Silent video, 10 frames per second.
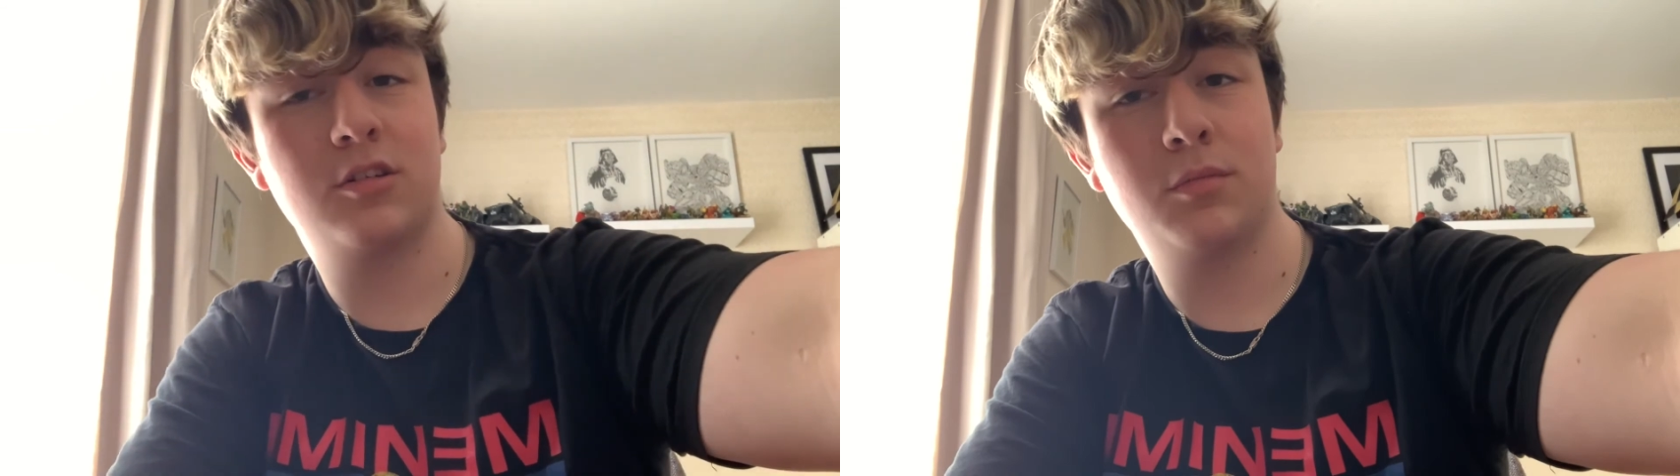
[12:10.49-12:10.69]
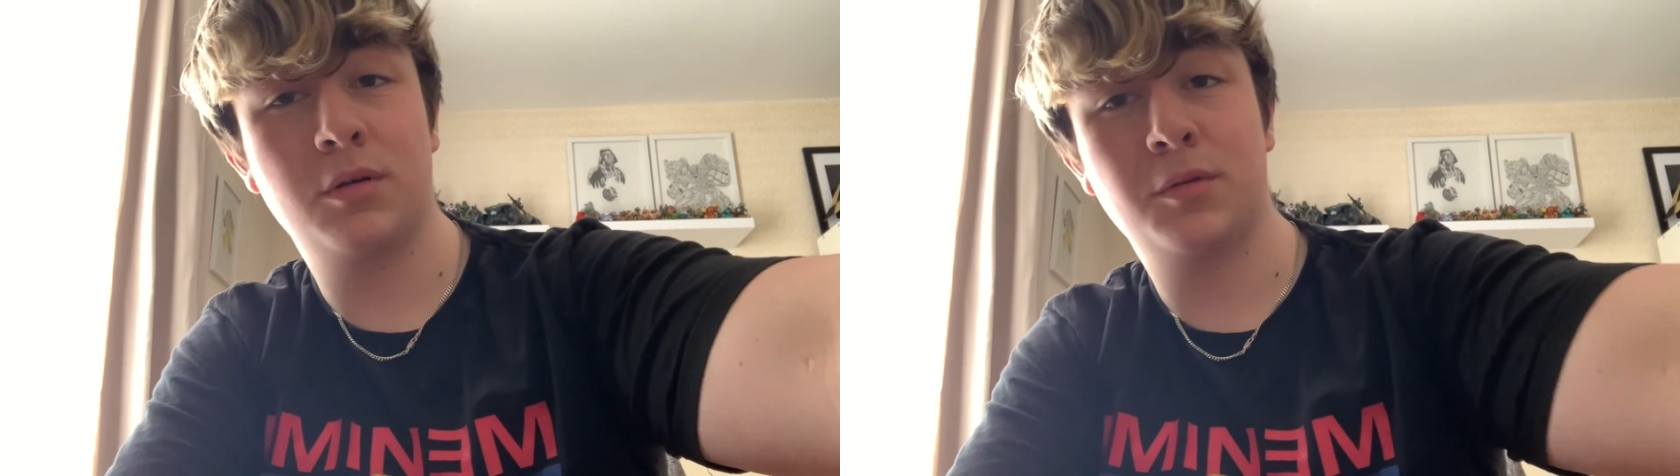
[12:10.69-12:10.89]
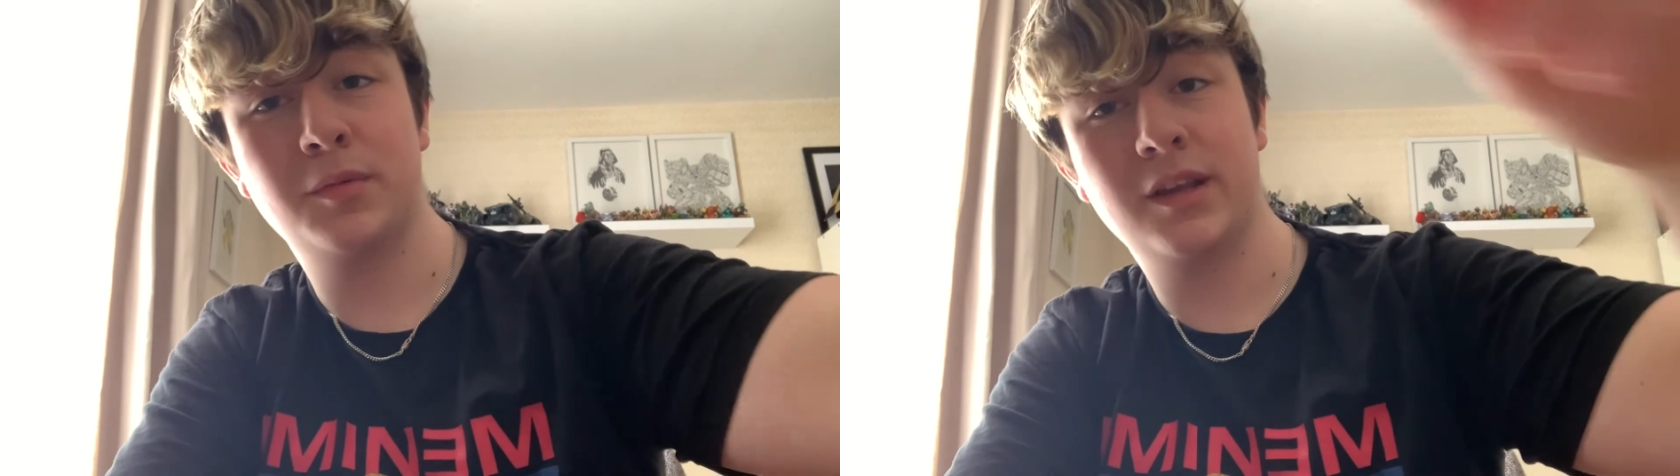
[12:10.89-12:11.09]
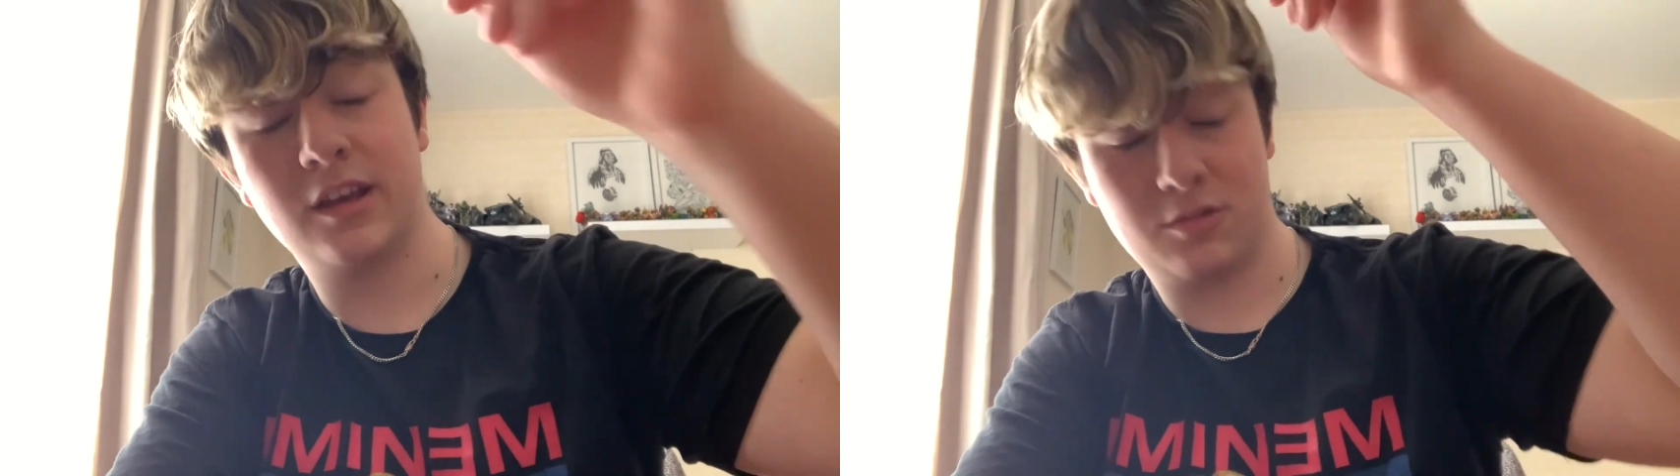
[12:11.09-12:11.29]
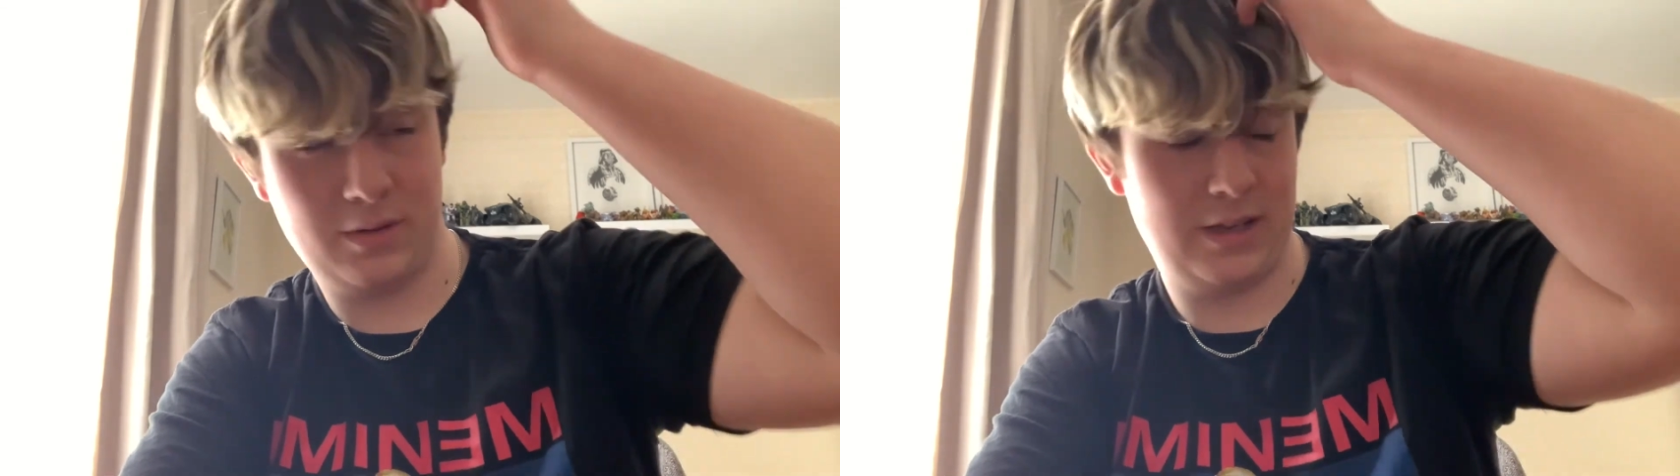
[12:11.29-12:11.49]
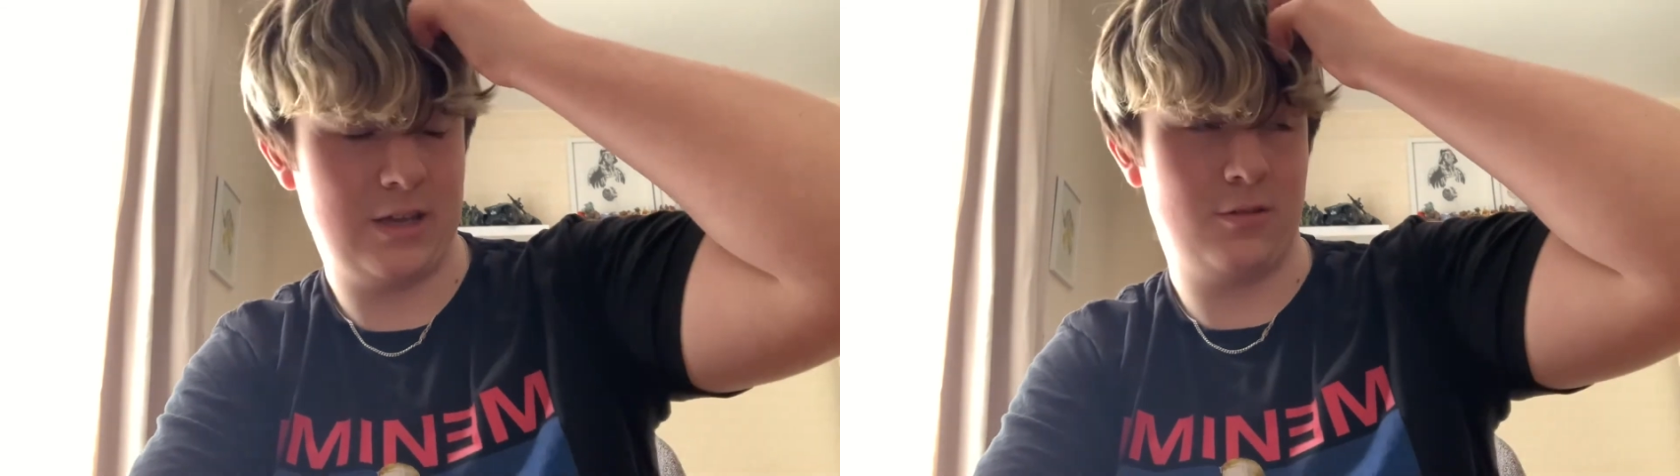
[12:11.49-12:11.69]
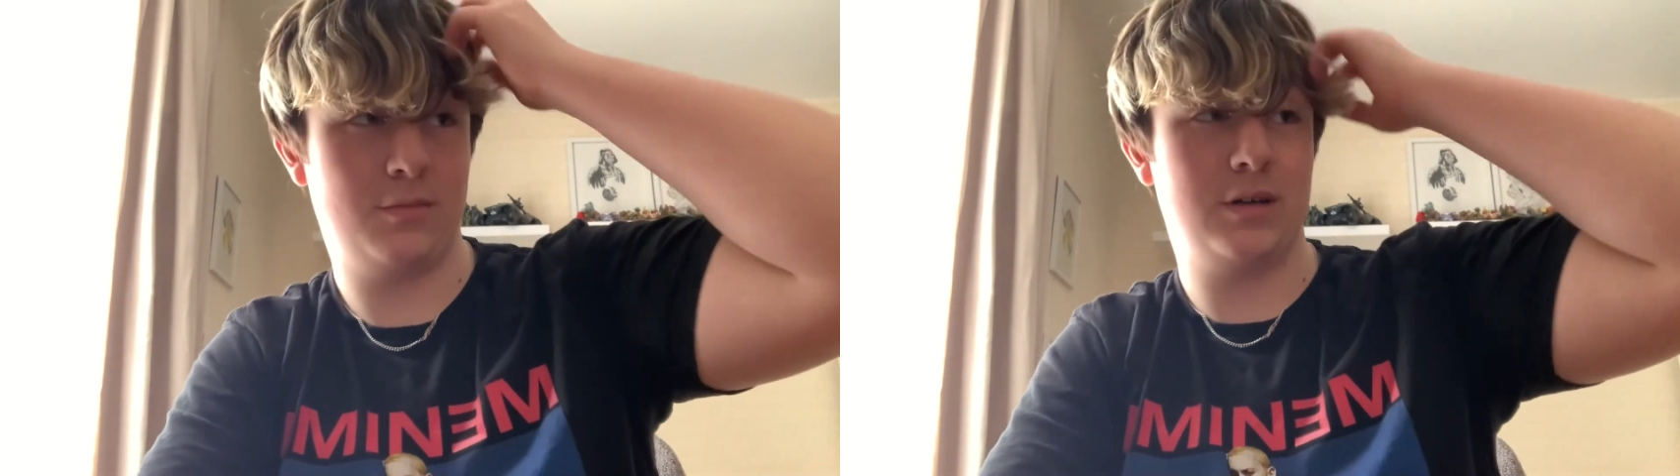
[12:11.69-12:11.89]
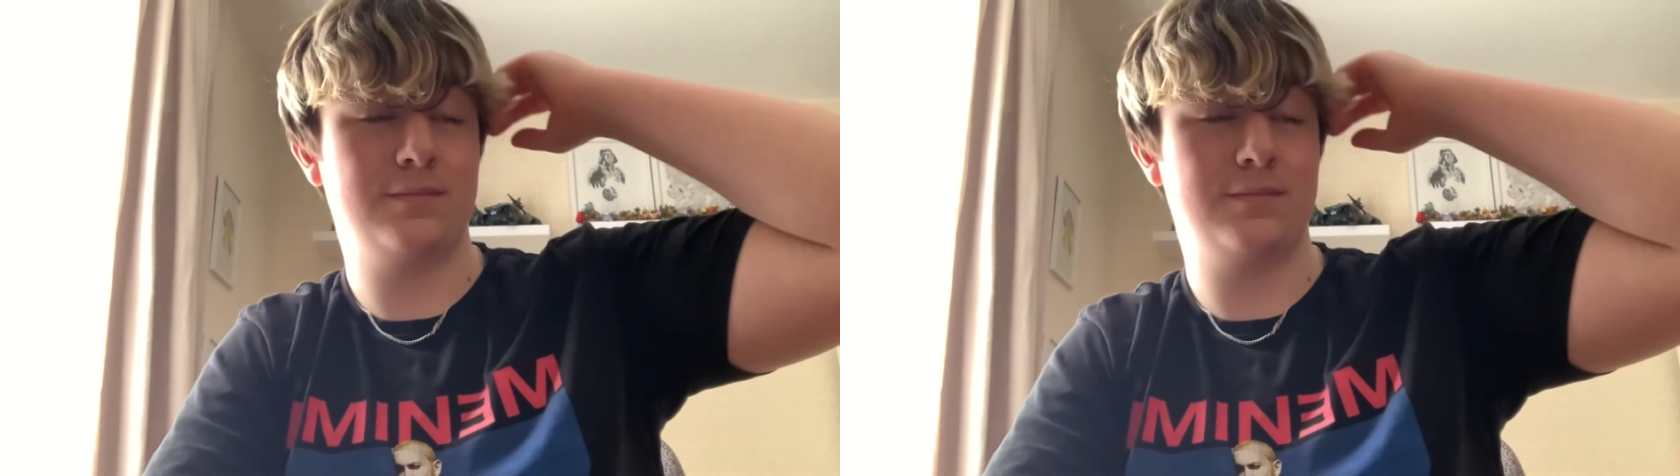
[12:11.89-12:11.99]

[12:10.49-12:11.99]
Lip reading: It'll probably be next week now, but